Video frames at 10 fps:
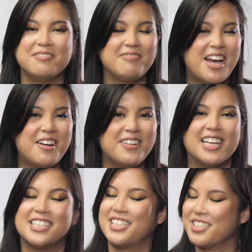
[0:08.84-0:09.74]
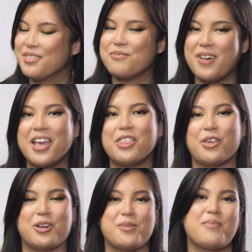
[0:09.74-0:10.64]
No, it doesn't weigh
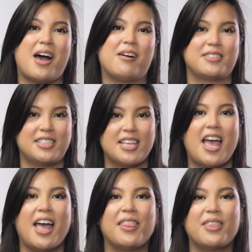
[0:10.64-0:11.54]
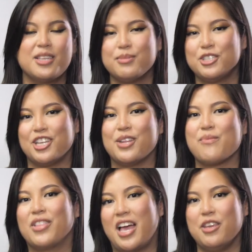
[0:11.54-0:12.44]
30 pounds. This machine
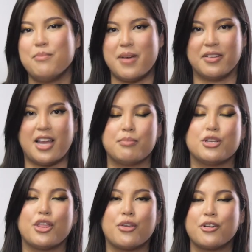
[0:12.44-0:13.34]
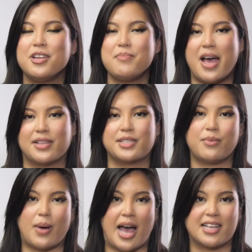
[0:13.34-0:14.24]
will let you melt up to 30 pounds
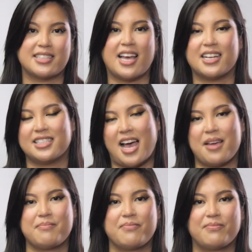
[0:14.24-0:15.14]
of wax at a time.